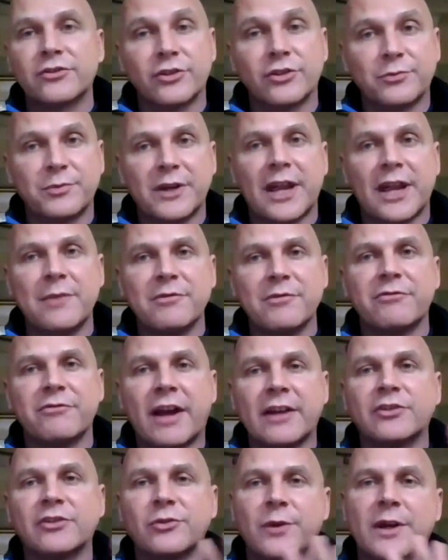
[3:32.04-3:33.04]
just became
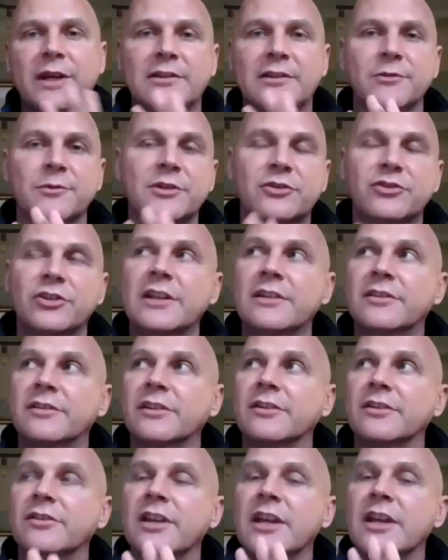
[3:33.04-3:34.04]
infatuated with
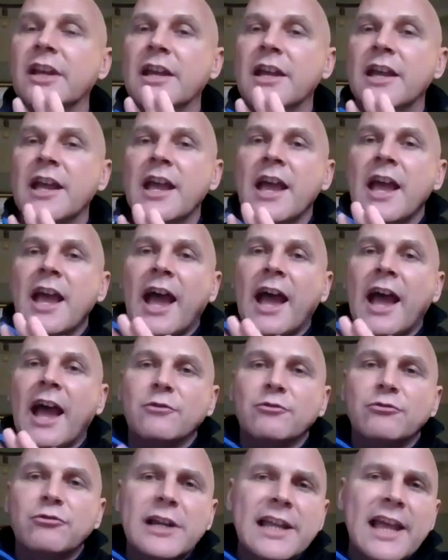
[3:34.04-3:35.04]
Jesus.
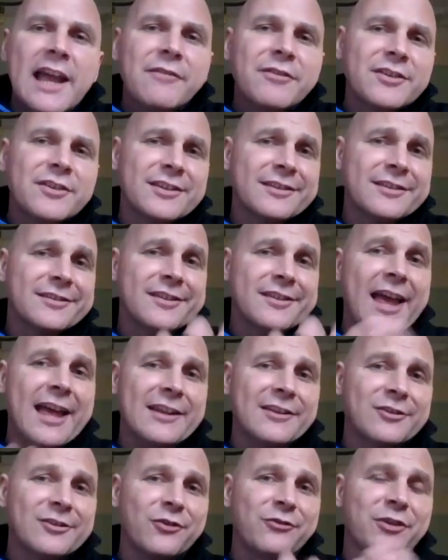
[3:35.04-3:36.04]
And really ever since
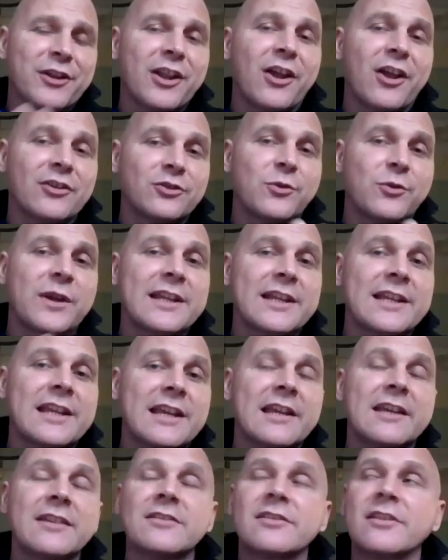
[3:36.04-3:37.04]
then, so for the last 20
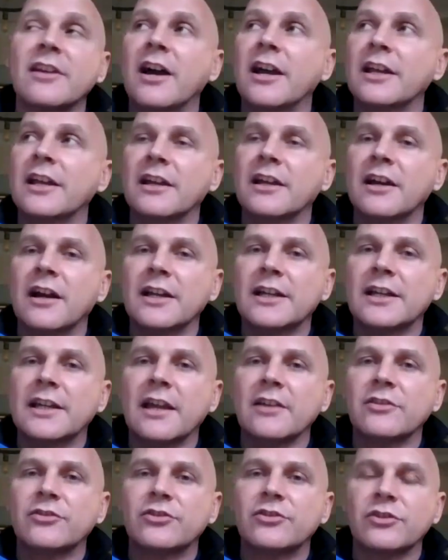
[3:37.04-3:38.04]
years, I
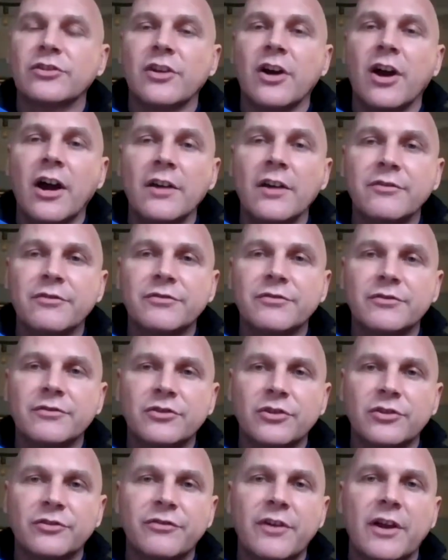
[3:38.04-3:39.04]
guess I've
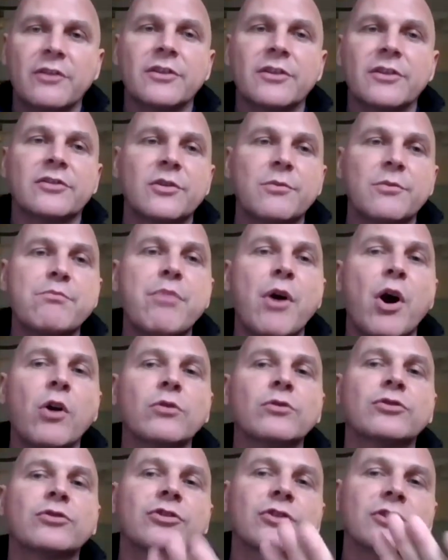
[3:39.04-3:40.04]
just felt this
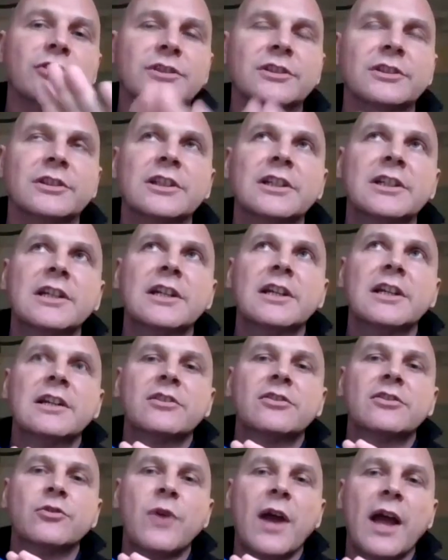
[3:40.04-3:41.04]
compulsion
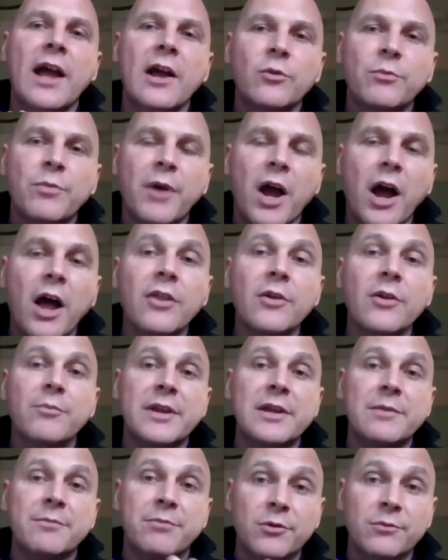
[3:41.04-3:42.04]
to help other
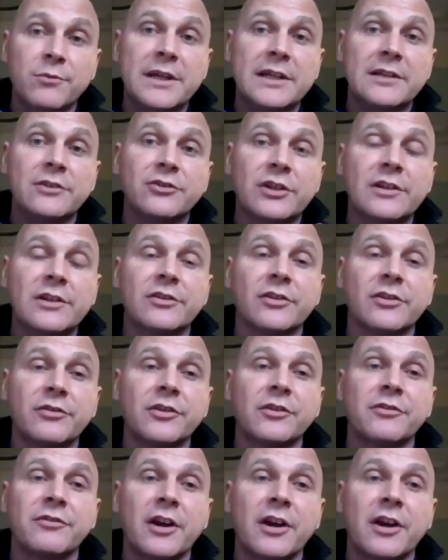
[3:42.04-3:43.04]
people meet Jesus
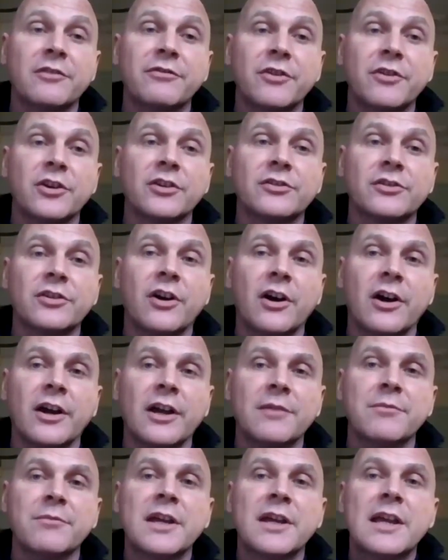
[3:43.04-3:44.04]
for the very first
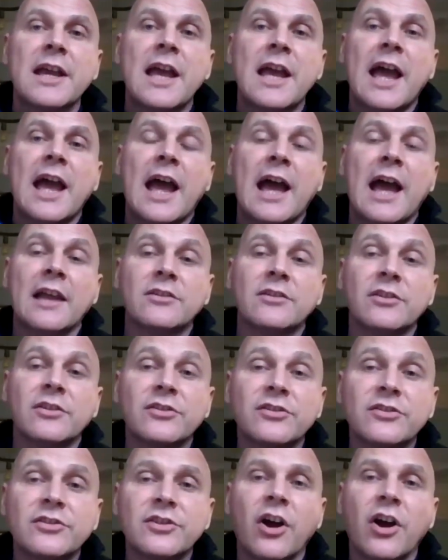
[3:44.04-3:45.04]
time, and to
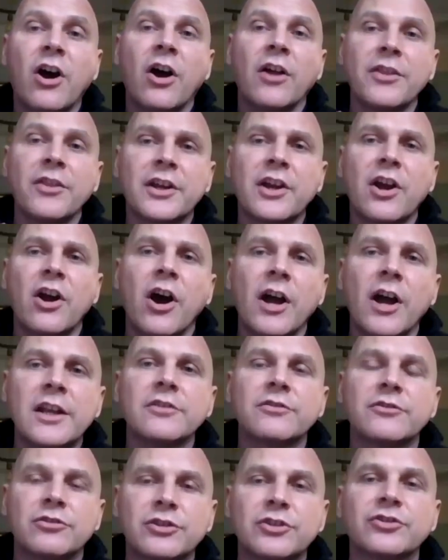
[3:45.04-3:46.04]
start the
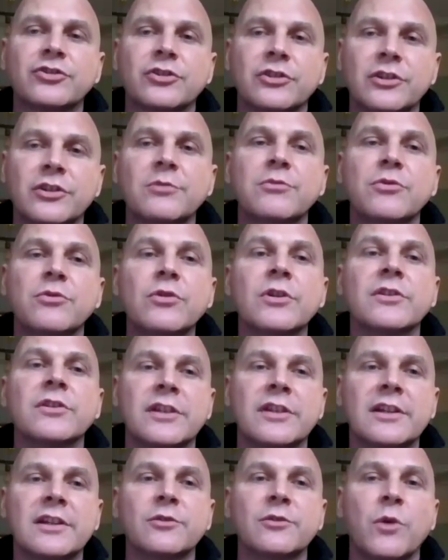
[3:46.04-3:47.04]
kind of Christian
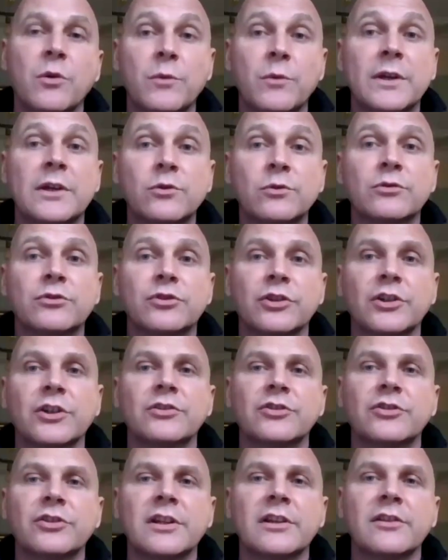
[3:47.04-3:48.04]
communities, what we call
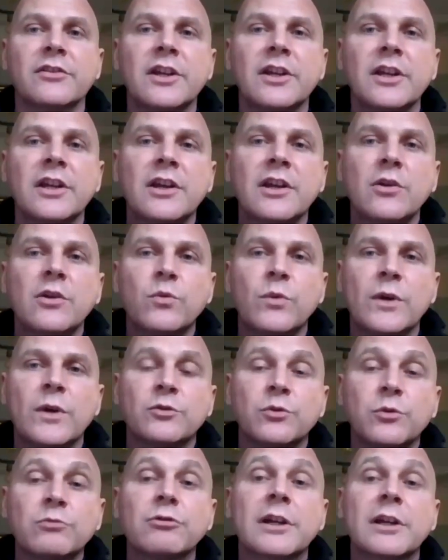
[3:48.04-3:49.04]
churches,
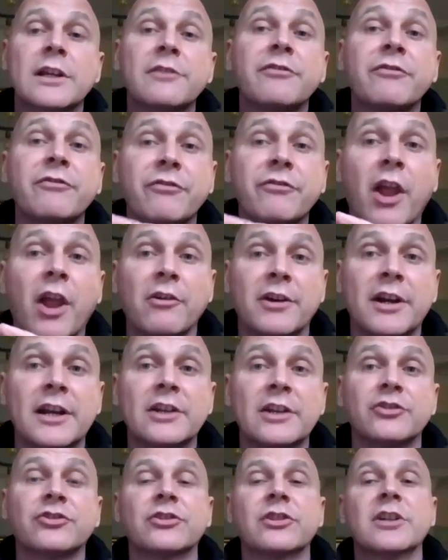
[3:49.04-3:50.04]
which will really
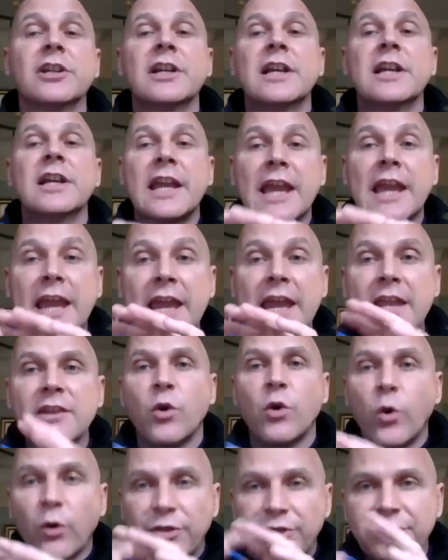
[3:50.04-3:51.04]
flourish
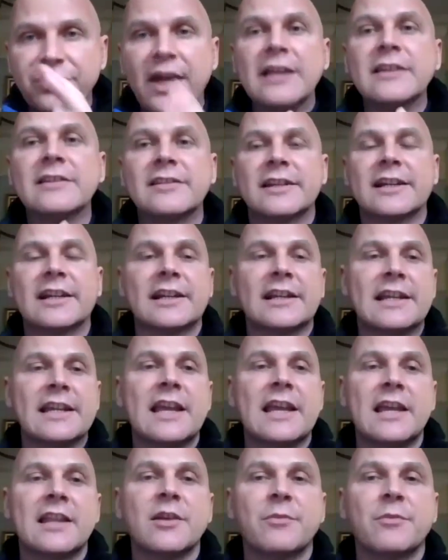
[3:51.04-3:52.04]
authentically
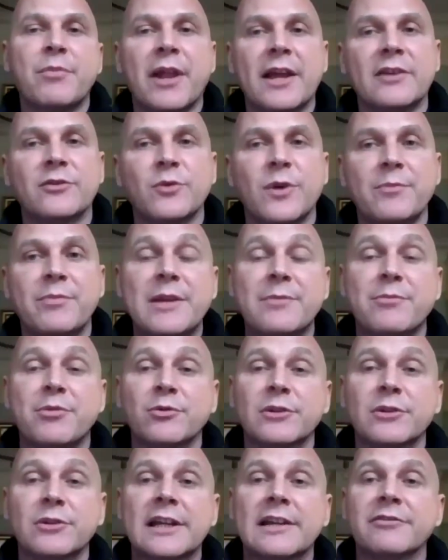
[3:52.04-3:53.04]
in the place where
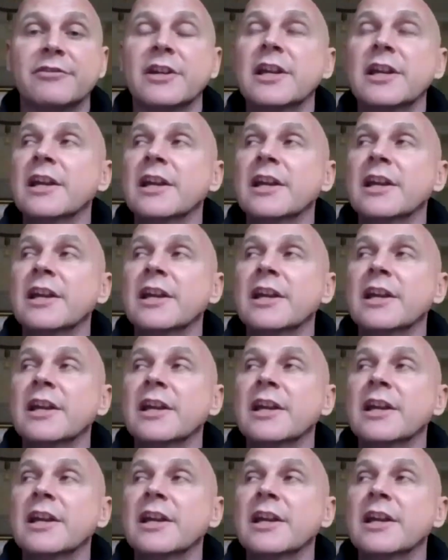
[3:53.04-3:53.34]
people live.